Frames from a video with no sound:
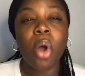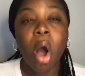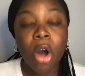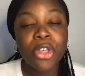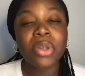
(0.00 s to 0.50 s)

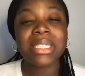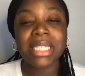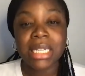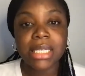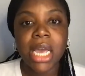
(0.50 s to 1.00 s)
all those
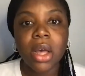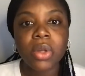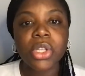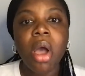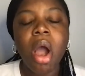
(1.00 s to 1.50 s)

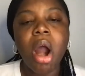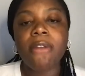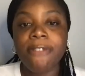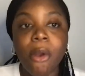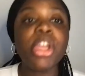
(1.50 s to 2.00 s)
details are
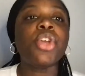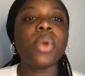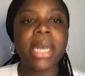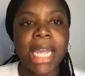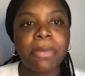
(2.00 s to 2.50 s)
very
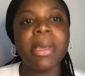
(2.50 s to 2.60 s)
unique